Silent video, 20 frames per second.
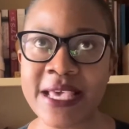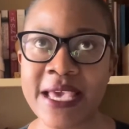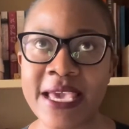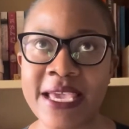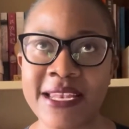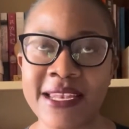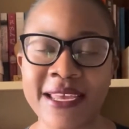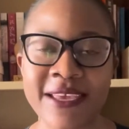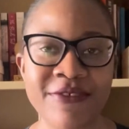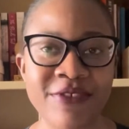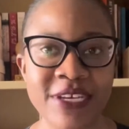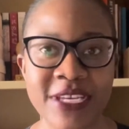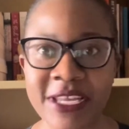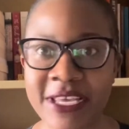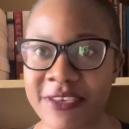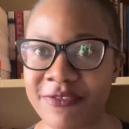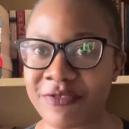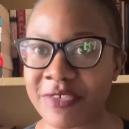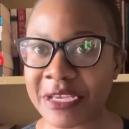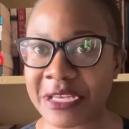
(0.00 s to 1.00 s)
and every
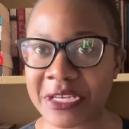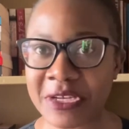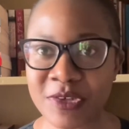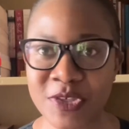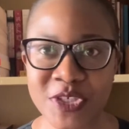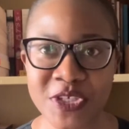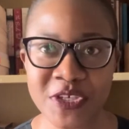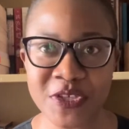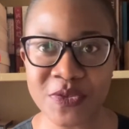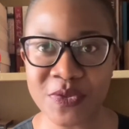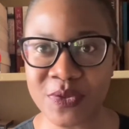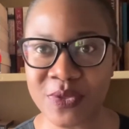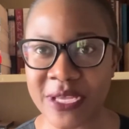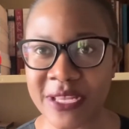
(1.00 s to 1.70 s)
day I find out new